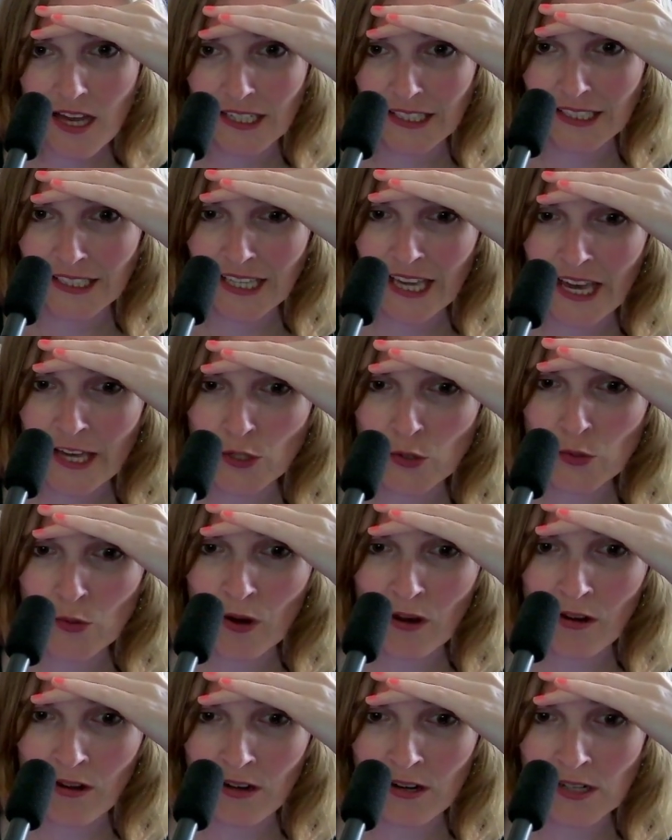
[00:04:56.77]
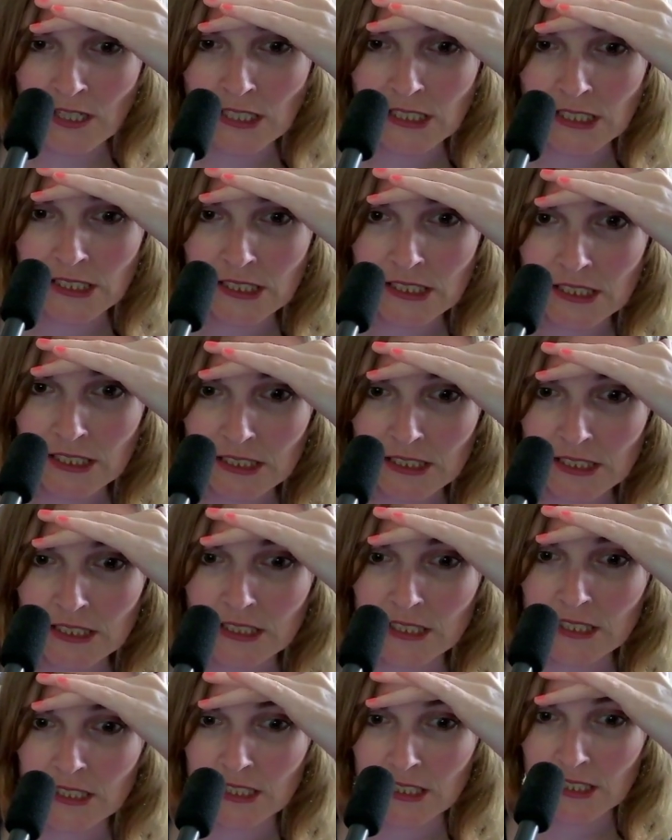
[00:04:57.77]
Yeah, you are.
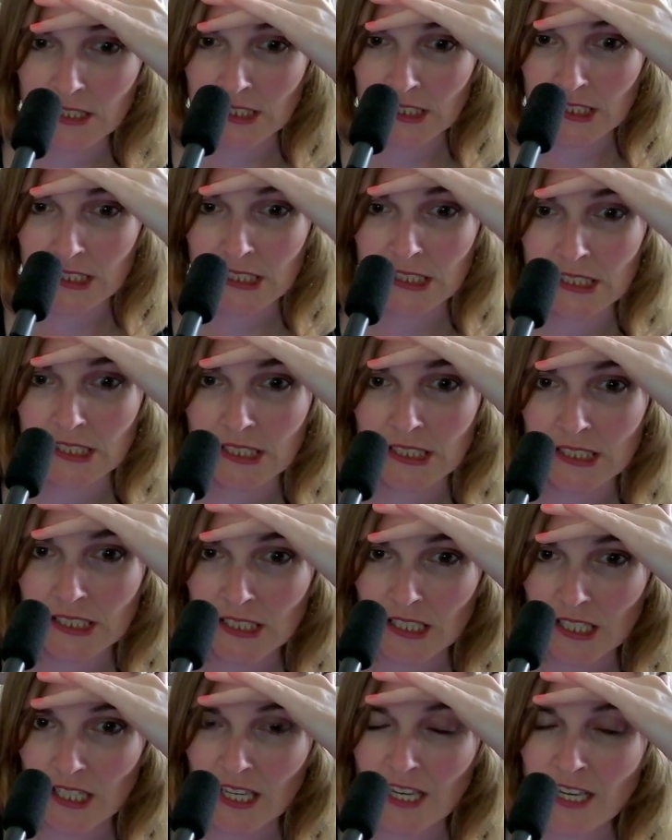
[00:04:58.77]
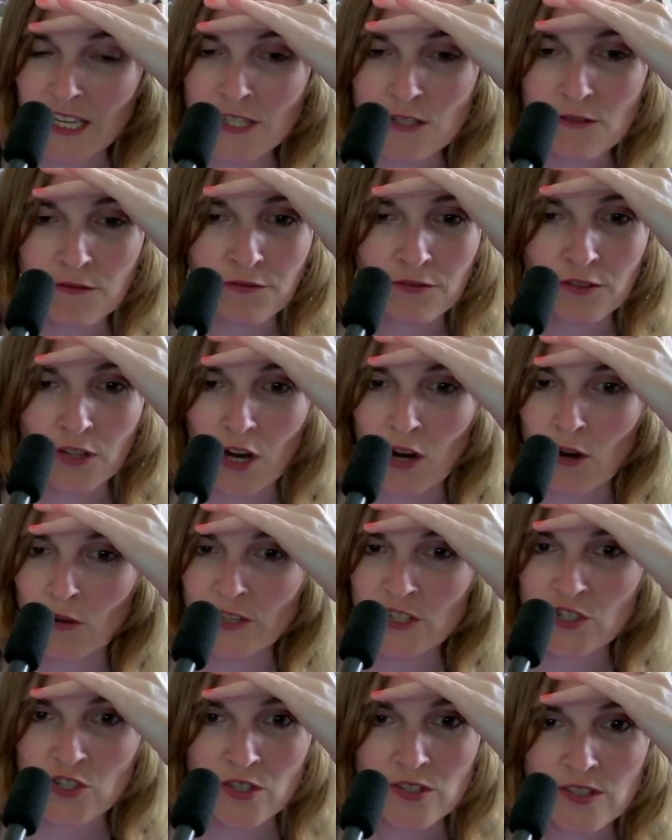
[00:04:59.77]
the music. His flow
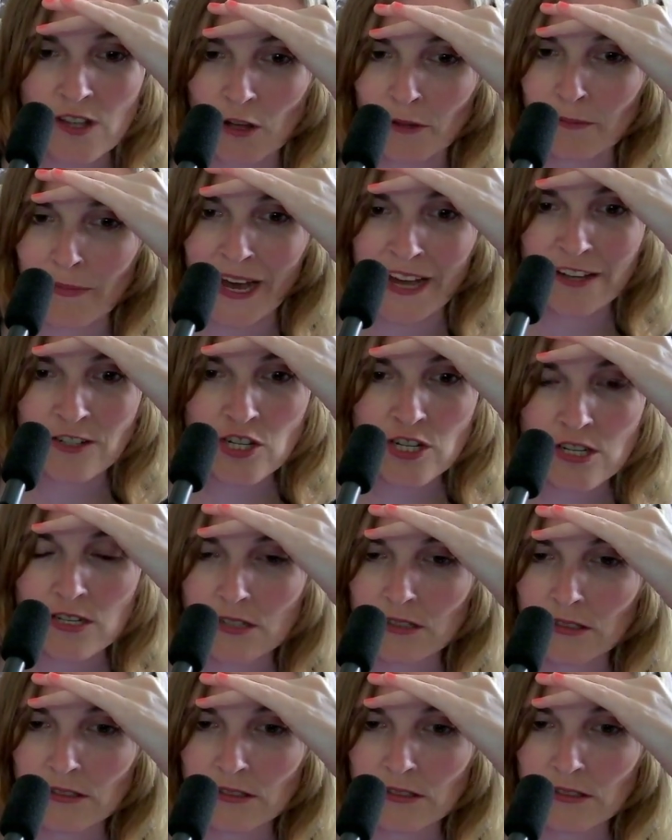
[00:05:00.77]
is just unmatched. Mm.